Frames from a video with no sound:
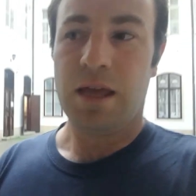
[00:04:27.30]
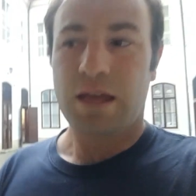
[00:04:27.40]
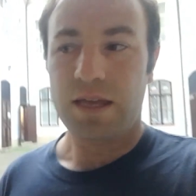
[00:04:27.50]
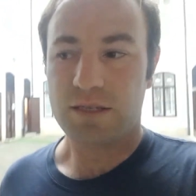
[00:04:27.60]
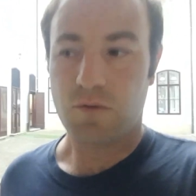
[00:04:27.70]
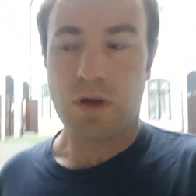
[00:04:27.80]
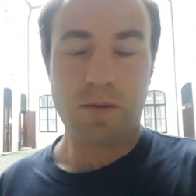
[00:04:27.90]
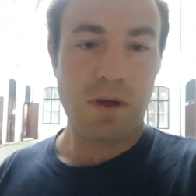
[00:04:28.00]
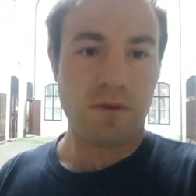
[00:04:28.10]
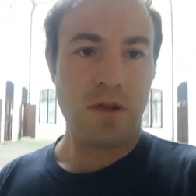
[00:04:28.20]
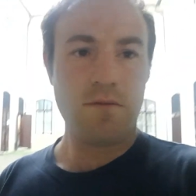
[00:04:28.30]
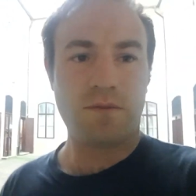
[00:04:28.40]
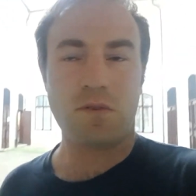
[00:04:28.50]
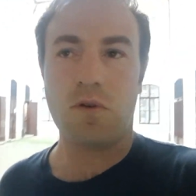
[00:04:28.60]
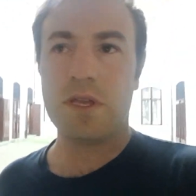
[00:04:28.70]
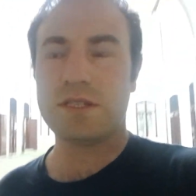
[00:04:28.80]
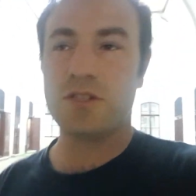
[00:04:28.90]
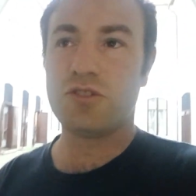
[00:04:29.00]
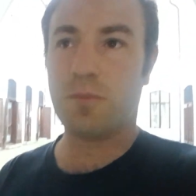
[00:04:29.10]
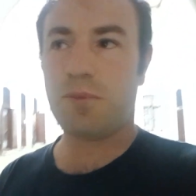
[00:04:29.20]
is quite well known for is the
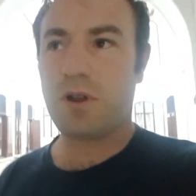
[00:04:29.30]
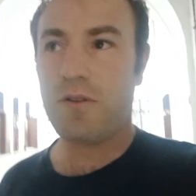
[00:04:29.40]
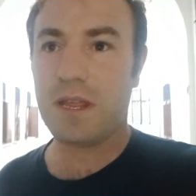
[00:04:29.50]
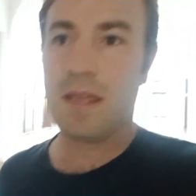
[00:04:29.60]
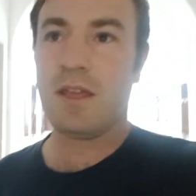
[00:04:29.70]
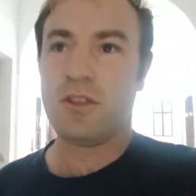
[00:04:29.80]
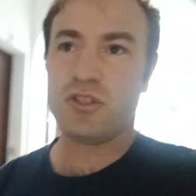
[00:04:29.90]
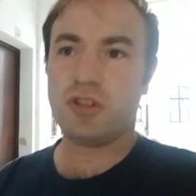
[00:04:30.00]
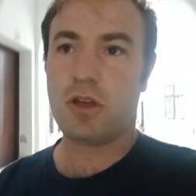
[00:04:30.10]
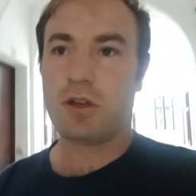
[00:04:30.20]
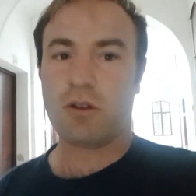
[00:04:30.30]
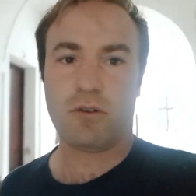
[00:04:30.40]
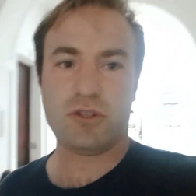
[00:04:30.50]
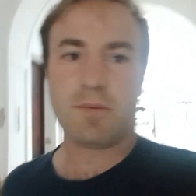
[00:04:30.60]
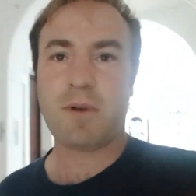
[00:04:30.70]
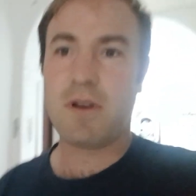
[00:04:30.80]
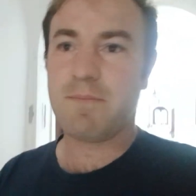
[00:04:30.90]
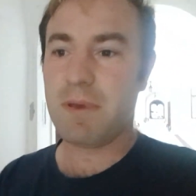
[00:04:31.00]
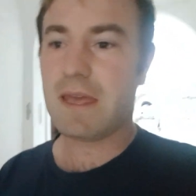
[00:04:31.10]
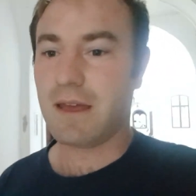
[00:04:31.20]
Soproni Sör, or Soproni
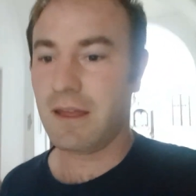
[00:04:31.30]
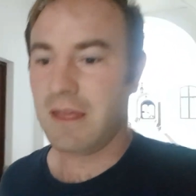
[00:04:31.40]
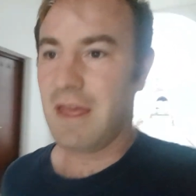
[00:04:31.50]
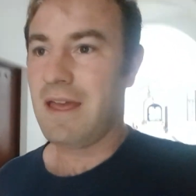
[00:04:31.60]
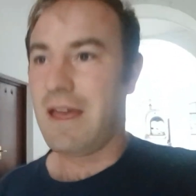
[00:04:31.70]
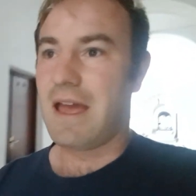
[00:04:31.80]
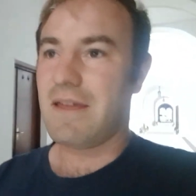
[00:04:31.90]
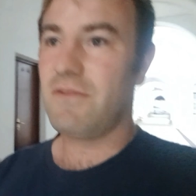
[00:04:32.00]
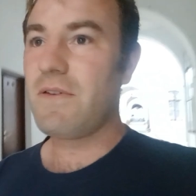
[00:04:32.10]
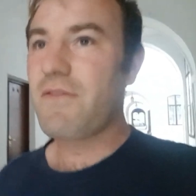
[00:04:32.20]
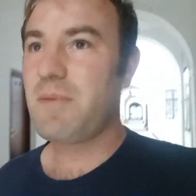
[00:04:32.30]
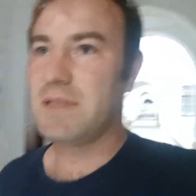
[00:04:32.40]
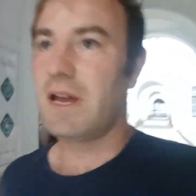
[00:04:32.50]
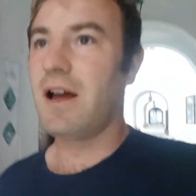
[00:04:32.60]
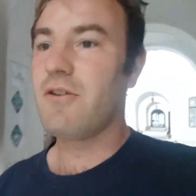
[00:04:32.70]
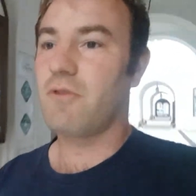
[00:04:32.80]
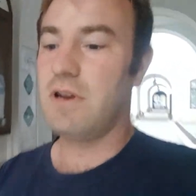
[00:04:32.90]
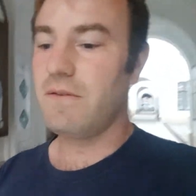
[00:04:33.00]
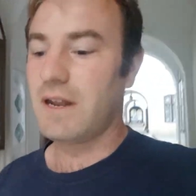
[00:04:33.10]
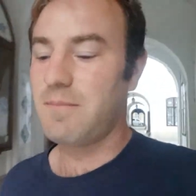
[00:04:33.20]
beer. If you've ever been to Hungary and
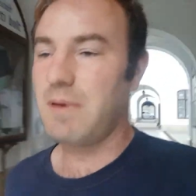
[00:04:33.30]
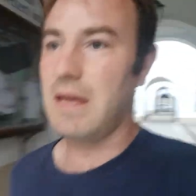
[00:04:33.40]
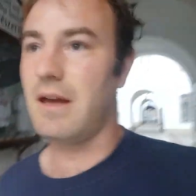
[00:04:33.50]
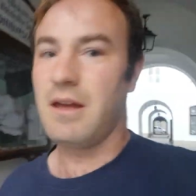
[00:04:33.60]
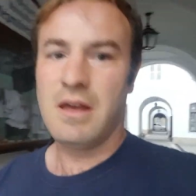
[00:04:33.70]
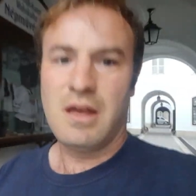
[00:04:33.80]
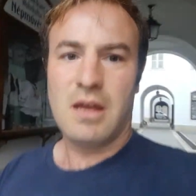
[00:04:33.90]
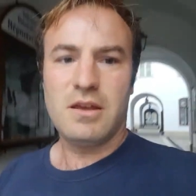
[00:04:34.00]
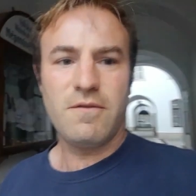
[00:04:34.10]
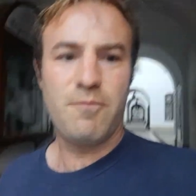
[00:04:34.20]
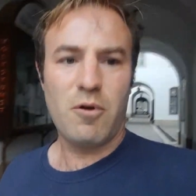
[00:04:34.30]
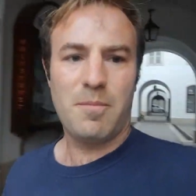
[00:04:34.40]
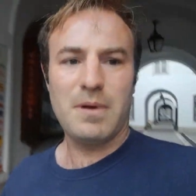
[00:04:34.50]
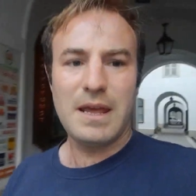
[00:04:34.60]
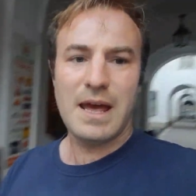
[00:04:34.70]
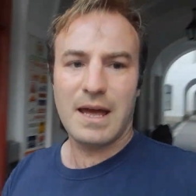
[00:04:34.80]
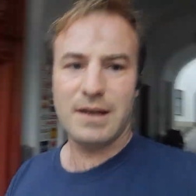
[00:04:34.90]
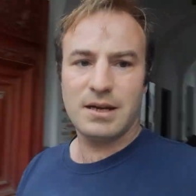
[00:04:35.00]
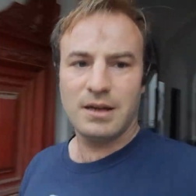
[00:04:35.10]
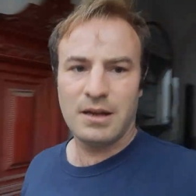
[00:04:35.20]
you've had a beer, you've probably
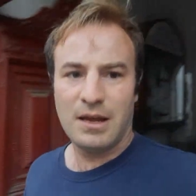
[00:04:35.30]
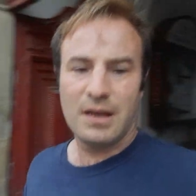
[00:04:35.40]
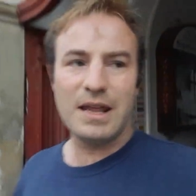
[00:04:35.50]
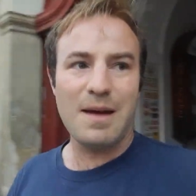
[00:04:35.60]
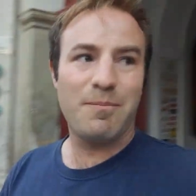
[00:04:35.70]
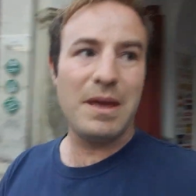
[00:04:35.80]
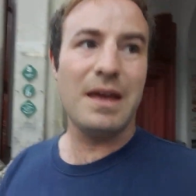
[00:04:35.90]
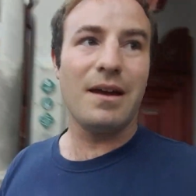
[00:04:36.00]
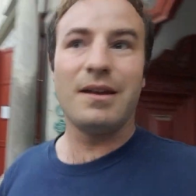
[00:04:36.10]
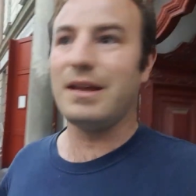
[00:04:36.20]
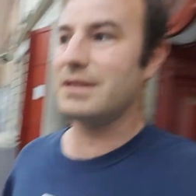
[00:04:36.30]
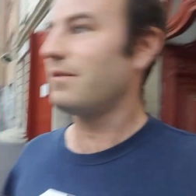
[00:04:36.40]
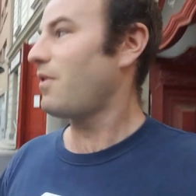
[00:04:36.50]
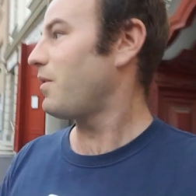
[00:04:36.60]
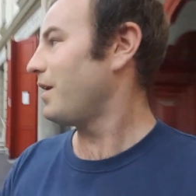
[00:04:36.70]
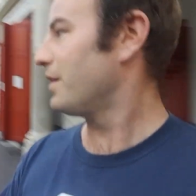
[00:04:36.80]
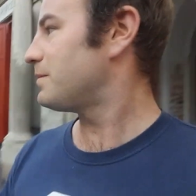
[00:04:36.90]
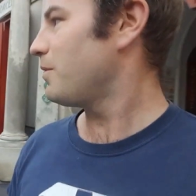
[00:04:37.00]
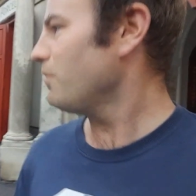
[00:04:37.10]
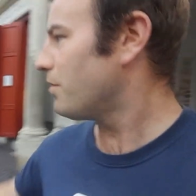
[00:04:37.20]
had that beer. It's a very nice
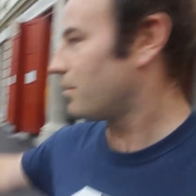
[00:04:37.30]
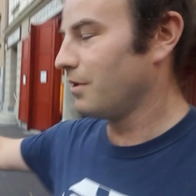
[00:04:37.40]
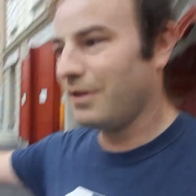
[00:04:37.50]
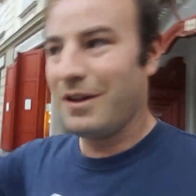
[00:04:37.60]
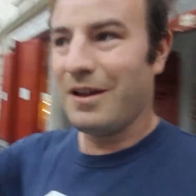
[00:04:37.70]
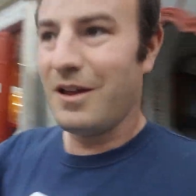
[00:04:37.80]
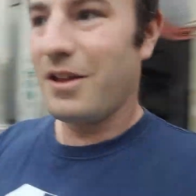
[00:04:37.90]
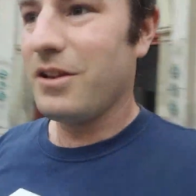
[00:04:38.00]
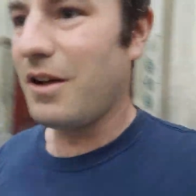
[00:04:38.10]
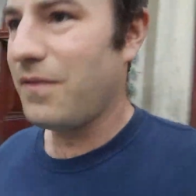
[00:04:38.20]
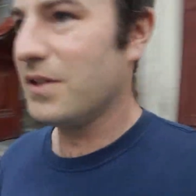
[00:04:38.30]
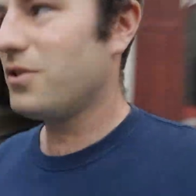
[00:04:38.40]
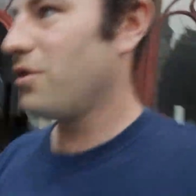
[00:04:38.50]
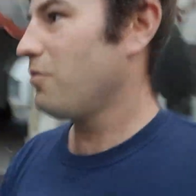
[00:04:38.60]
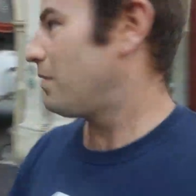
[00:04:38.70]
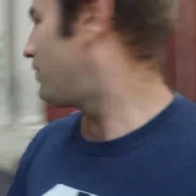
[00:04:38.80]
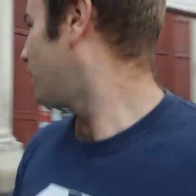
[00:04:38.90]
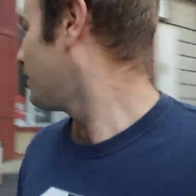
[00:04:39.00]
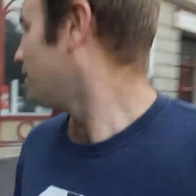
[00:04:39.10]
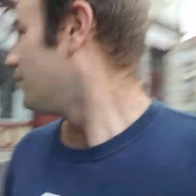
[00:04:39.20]
beer. Look, nothing to do with
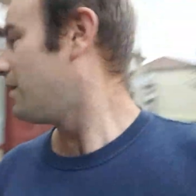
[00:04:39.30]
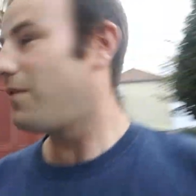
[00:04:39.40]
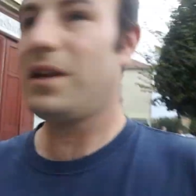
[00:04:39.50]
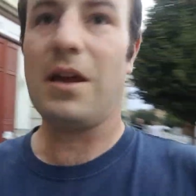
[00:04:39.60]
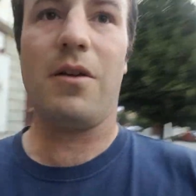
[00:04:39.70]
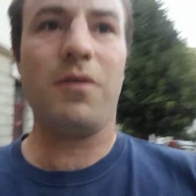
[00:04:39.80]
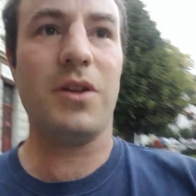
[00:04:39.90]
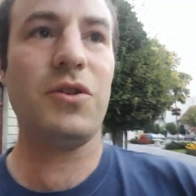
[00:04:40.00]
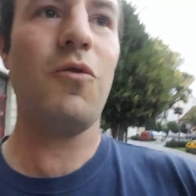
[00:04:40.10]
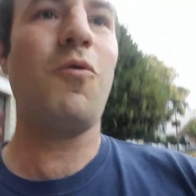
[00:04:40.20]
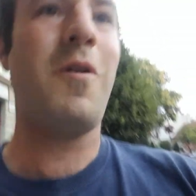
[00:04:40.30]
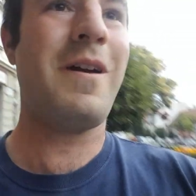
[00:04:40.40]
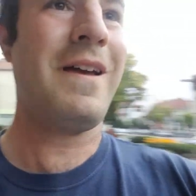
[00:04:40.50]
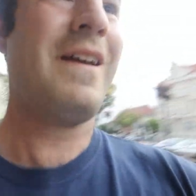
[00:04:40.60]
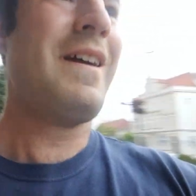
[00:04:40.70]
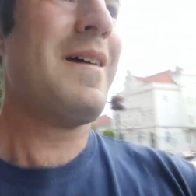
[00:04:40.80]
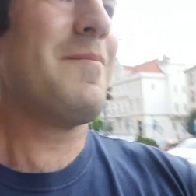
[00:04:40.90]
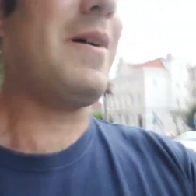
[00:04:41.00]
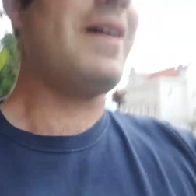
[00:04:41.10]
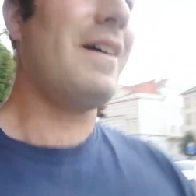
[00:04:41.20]
the video at all,
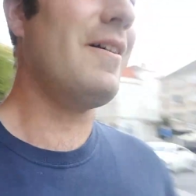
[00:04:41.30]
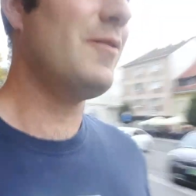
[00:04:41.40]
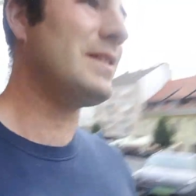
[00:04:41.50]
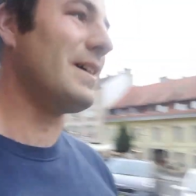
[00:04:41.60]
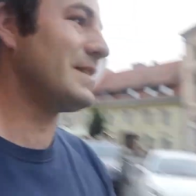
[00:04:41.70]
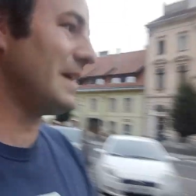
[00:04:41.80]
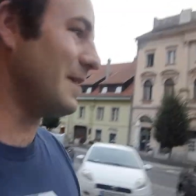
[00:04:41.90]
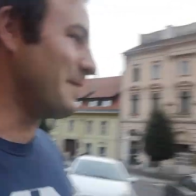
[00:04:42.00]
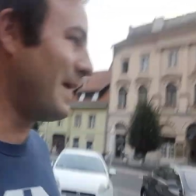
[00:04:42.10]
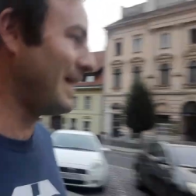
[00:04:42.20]
but I always like to see them.